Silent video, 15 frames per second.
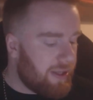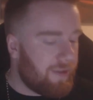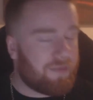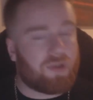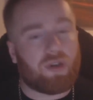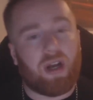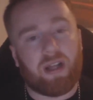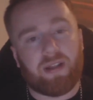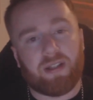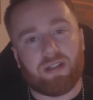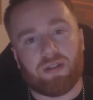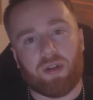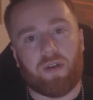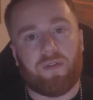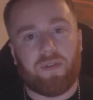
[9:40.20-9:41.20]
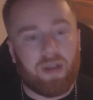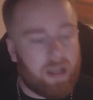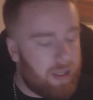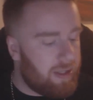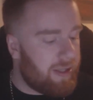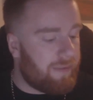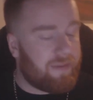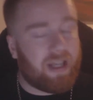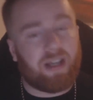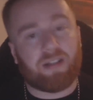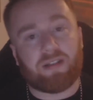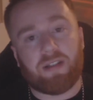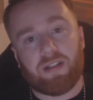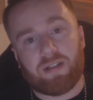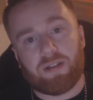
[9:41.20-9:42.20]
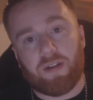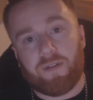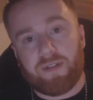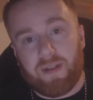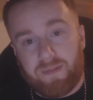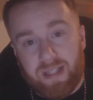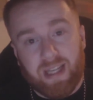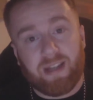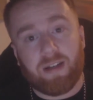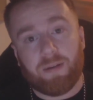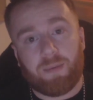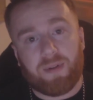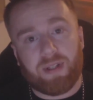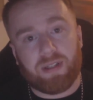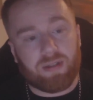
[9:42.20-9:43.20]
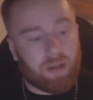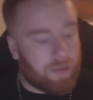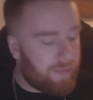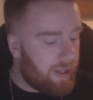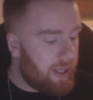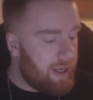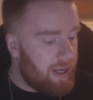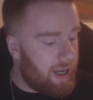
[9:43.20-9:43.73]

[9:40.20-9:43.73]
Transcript: They've tried this stuff, they've tested this stuff, they've tinkered with this stuff,